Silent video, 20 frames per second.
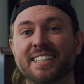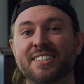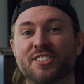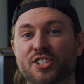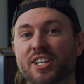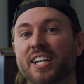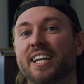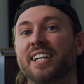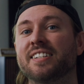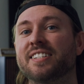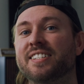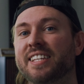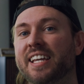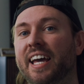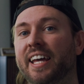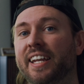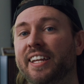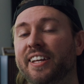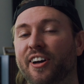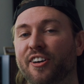to change the
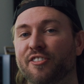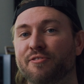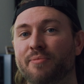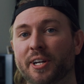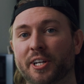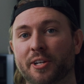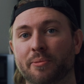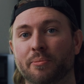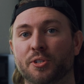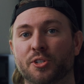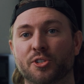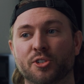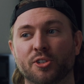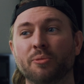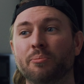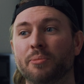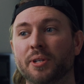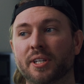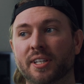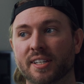edit of my
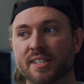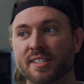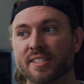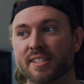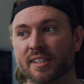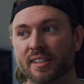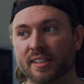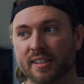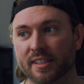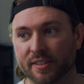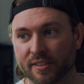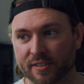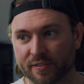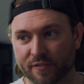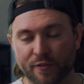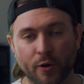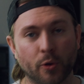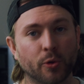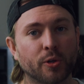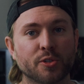commercial because the
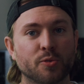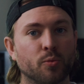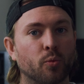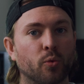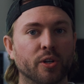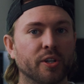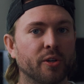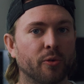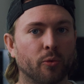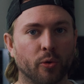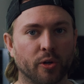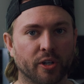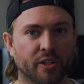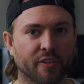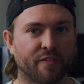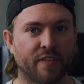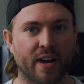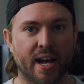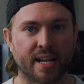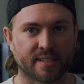focus wouldn't work
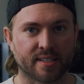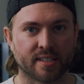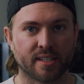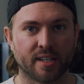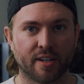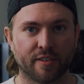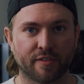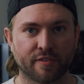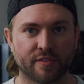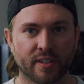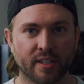fast enough.